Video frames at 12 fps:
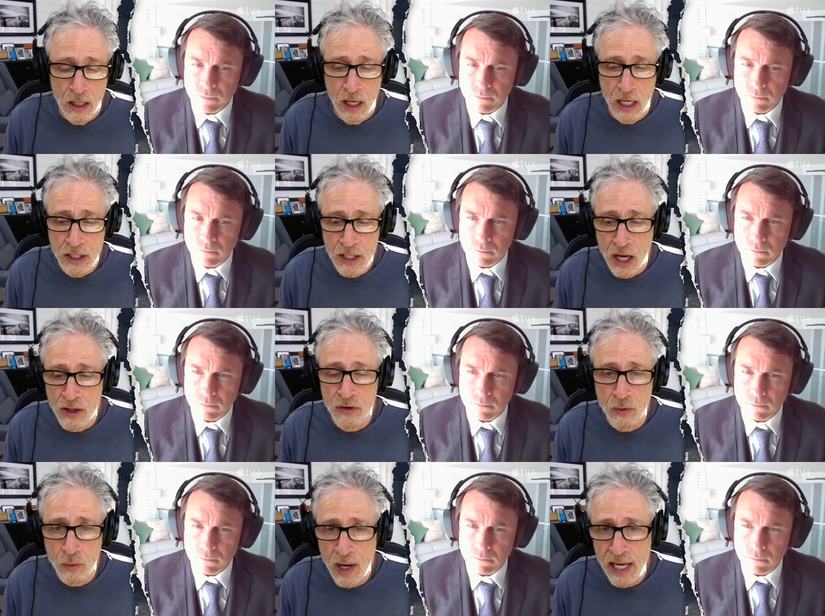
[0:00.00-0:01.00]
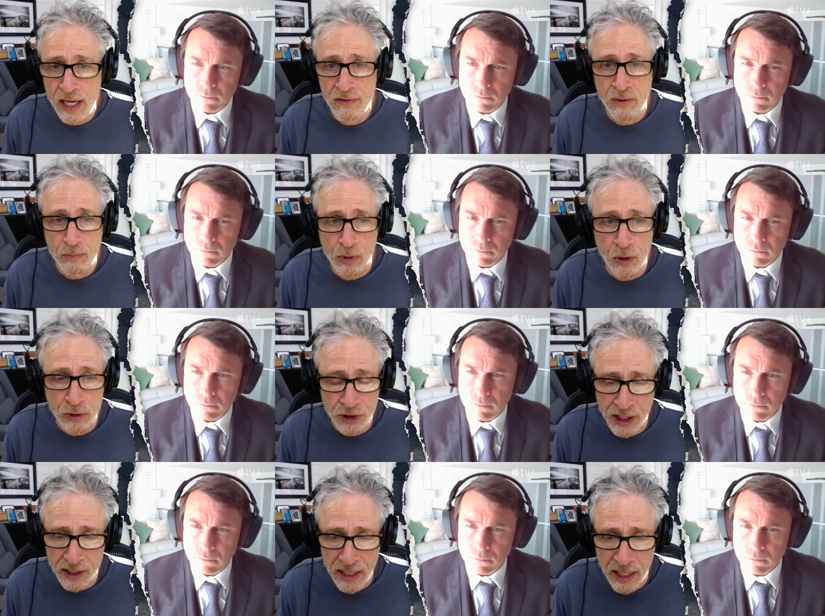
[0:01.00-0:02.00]
Speaker 1: another way of
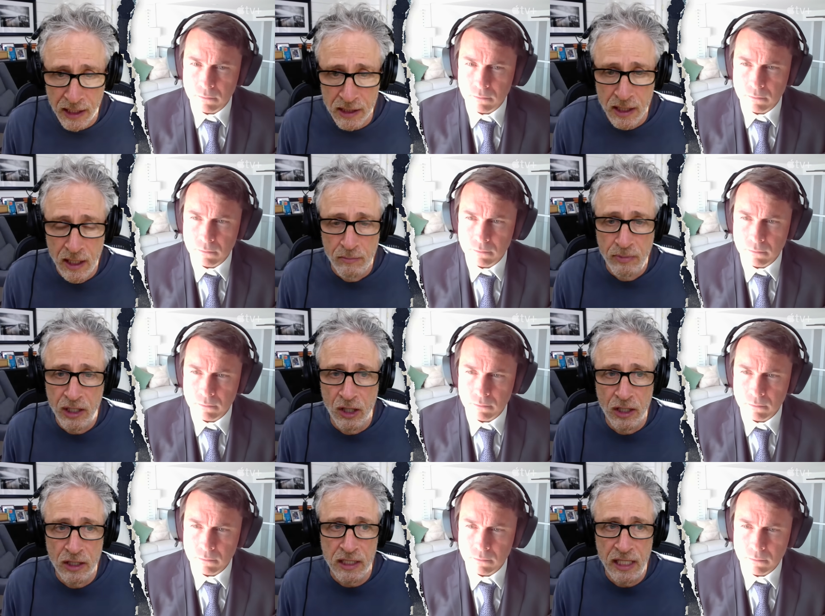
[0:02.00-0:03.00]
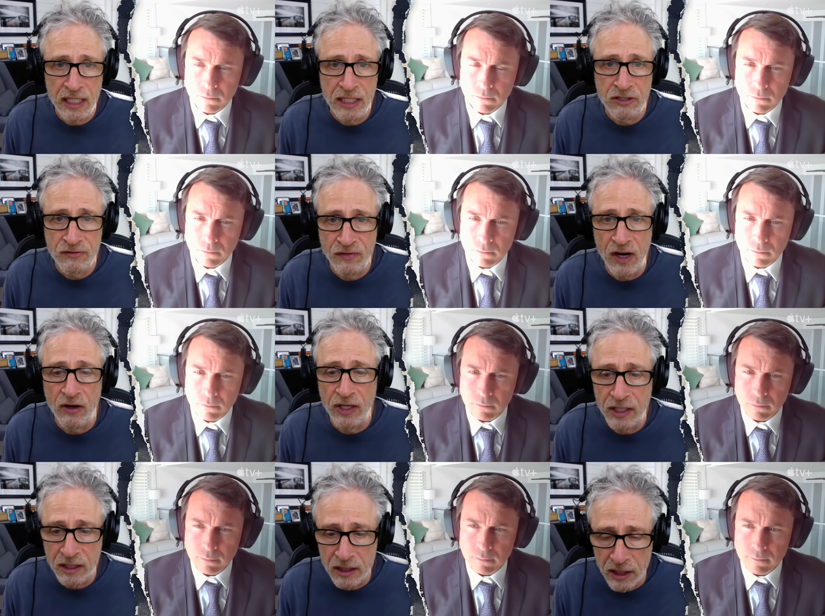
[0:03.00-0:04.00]
approaching things because it's very
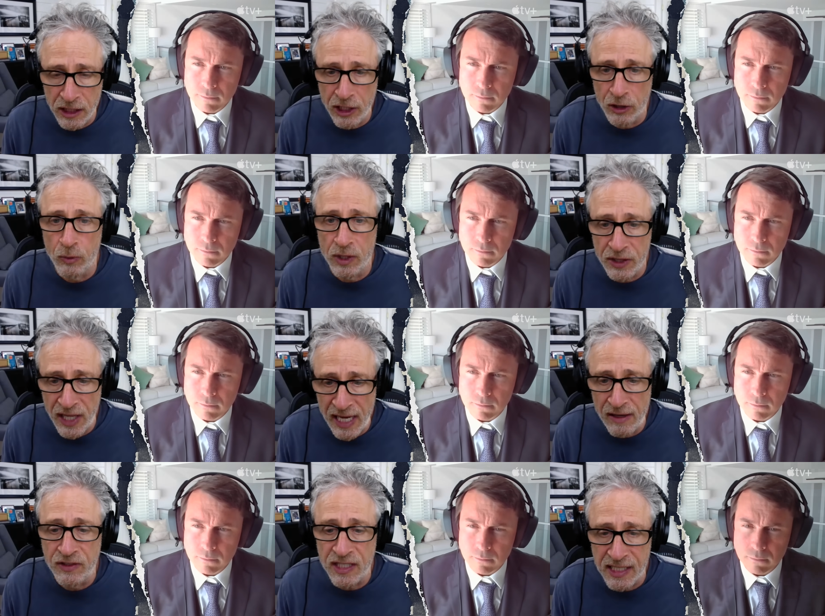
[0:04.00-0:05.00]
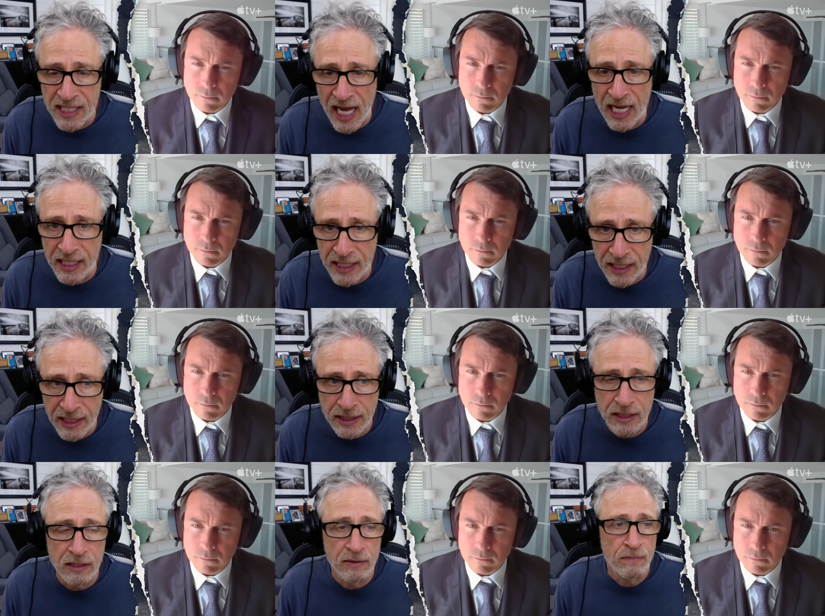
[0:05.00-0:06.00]
clear what they have decided
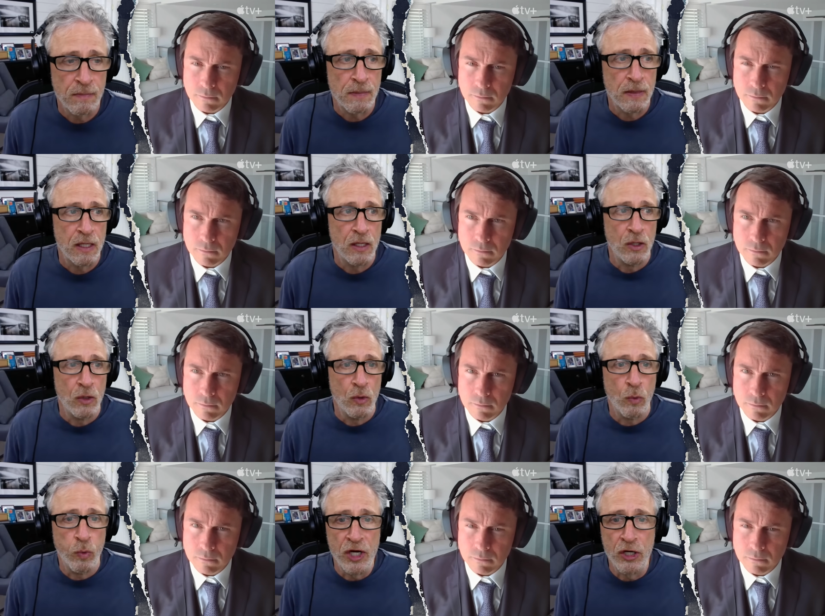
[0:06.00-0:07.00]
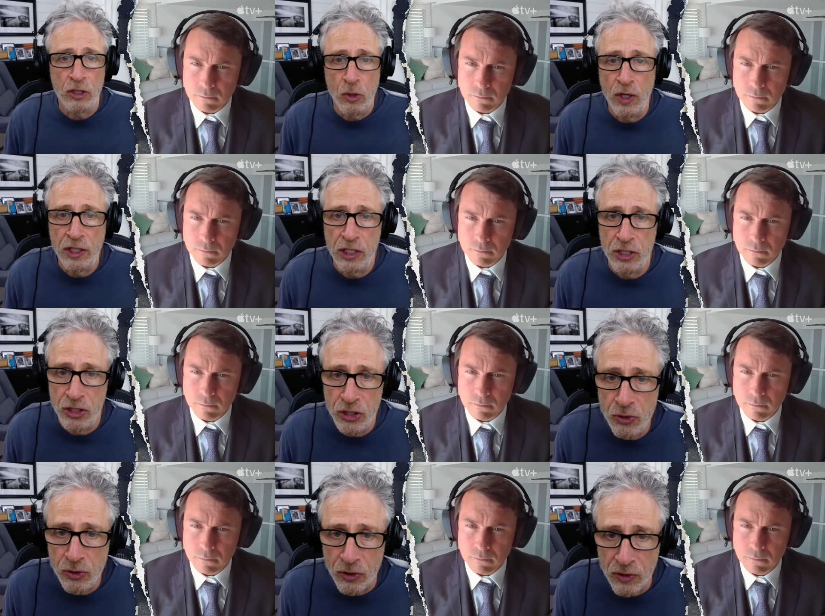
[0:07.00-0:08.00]
is we're going to
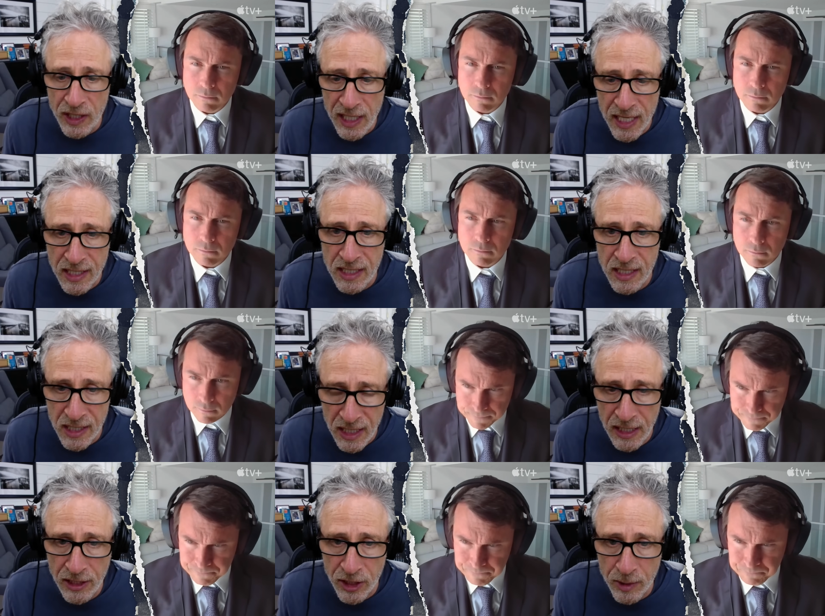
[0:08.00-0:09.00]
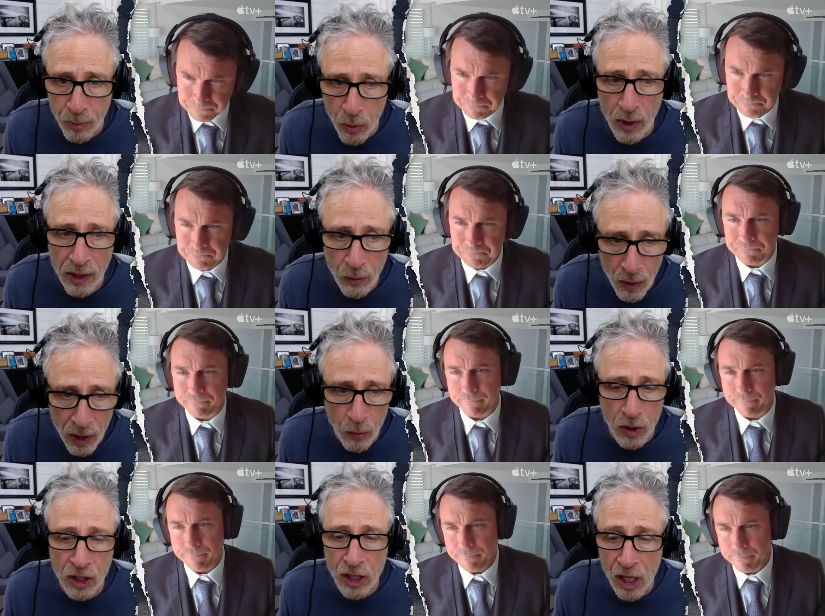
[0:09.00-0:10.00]
neuter the SEC to the point where
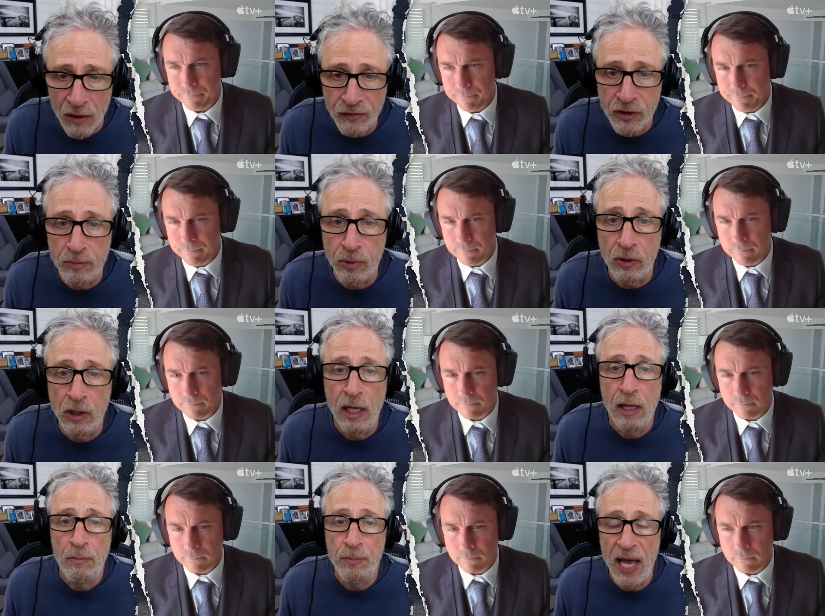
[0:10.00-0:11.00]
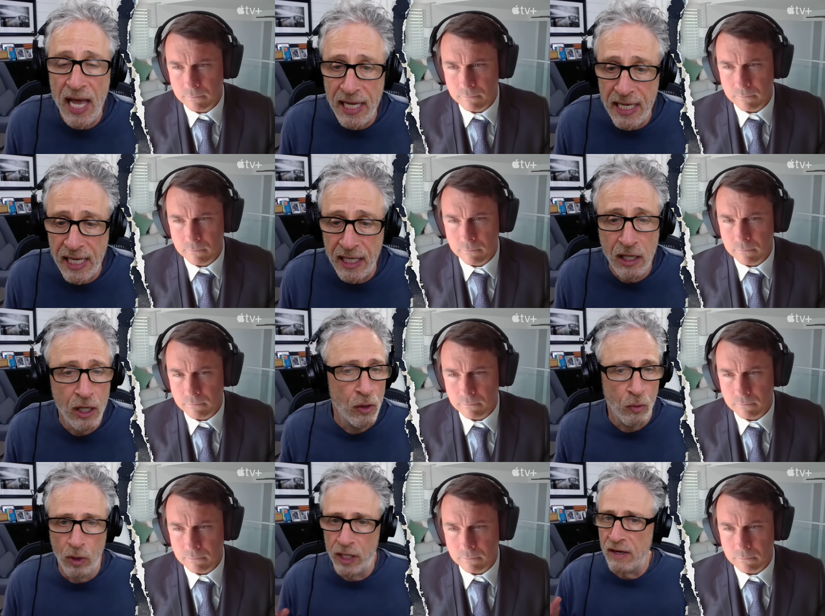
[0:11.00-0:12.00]
we're comfortable paying
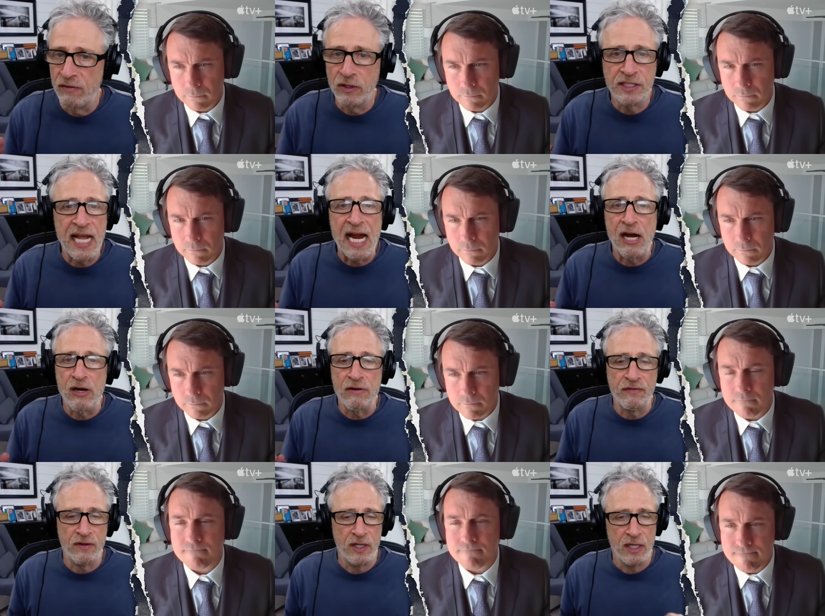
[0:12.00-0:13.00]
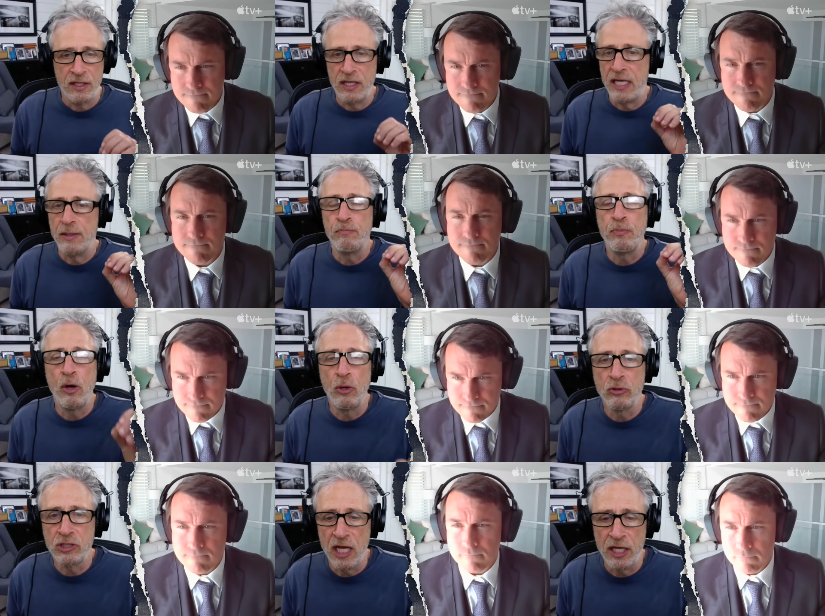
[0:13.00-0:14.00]
whatever tariff they
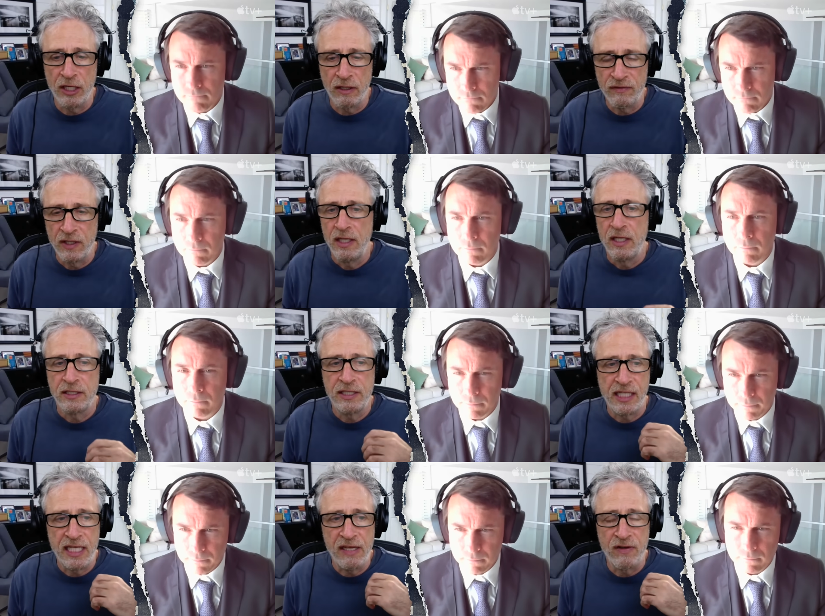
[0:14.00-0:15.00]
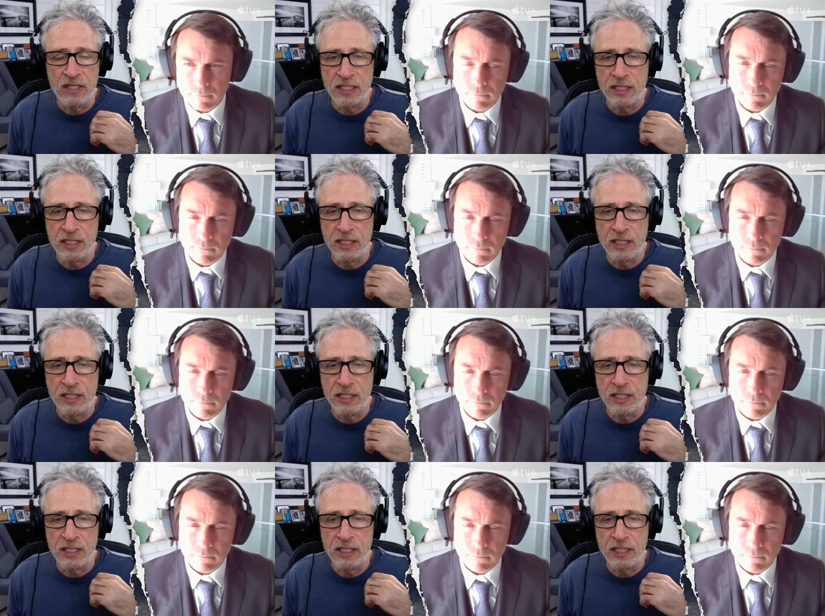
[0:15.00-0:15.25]
impose on us to give us